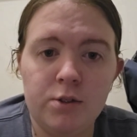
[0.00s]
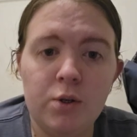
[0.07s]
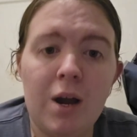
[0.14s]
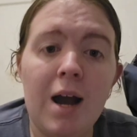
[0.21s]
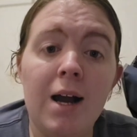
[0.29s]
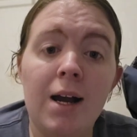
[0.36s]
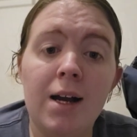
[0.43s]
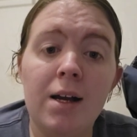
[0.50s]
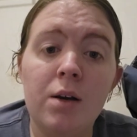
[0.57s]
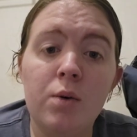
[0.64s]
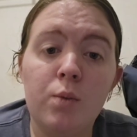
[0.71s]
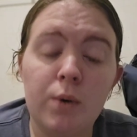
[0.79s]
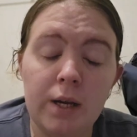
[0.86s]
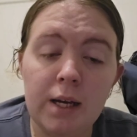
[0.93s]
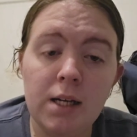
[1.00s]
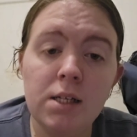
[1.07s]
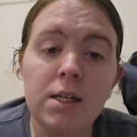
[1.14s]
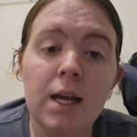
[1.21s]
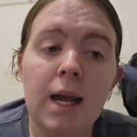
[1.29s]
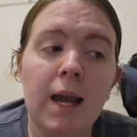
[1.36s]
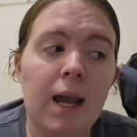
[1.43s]
So I
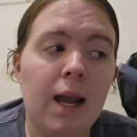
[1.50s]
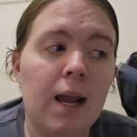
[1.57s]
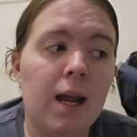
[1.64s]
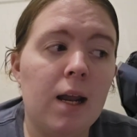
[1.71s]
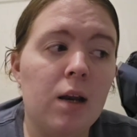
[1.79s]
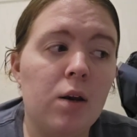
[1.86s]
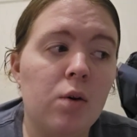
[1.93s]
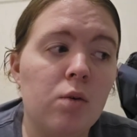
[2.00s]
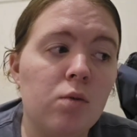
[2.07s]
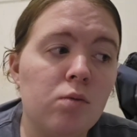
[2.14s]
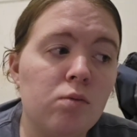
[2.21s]
went to